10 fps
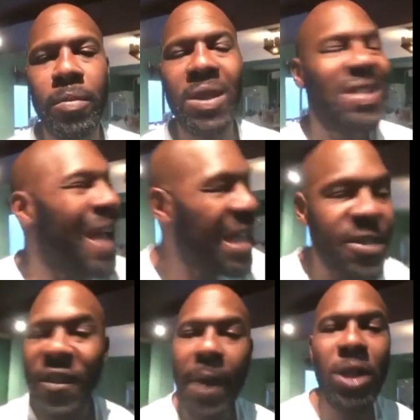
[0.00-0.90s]
to dance
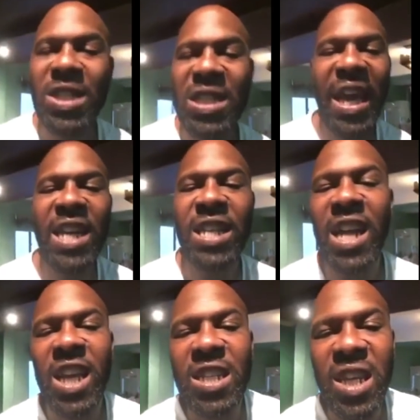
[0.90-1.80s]
for them on stage
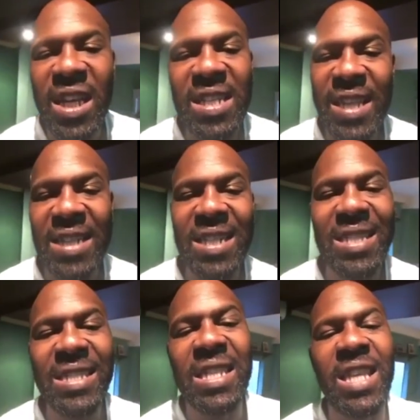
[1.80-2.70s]
and girls looking sexy
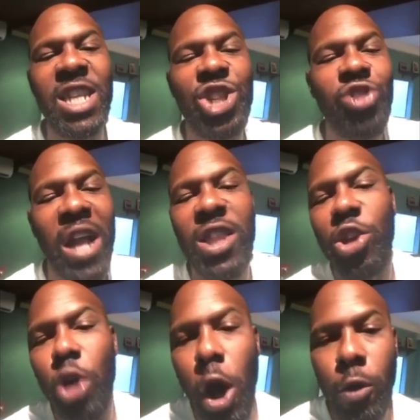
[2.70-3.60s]
to distract the
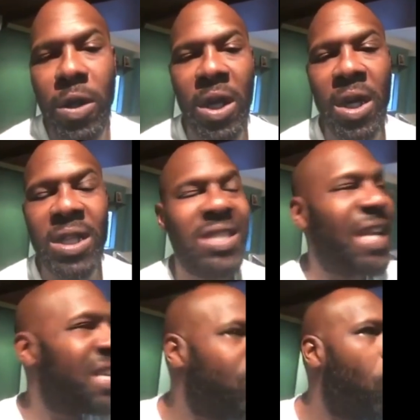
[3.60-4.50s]
crowd, to
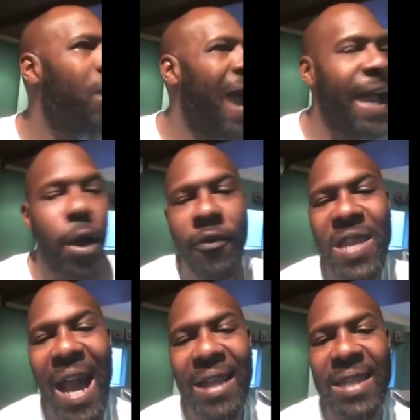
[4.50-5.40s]
take the crowd eye off
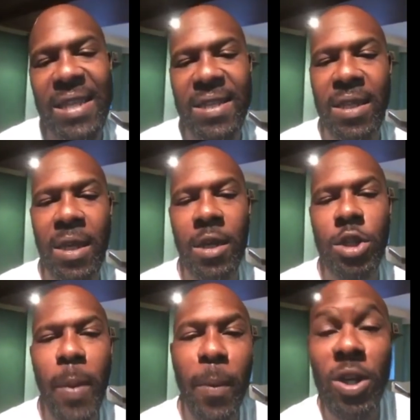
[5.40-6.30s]
the artist.
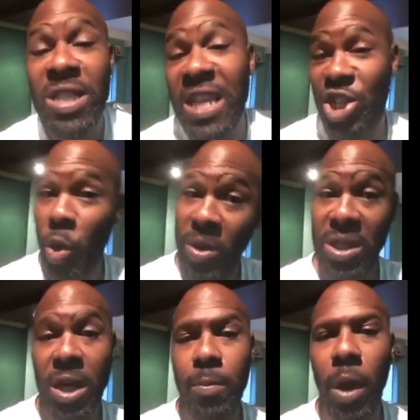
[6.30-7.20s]
So people could say the show was
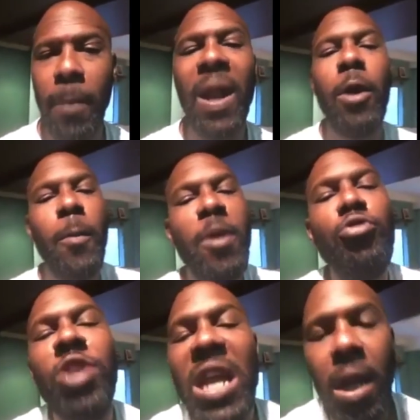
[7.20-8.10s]
good, boy. But let me be
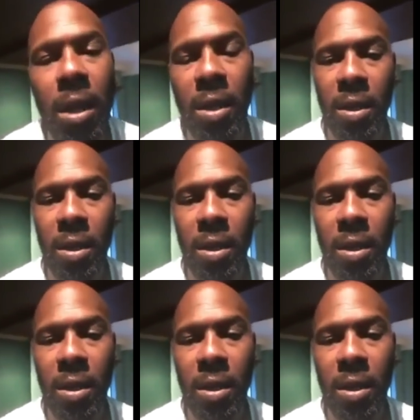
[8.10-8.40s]
real.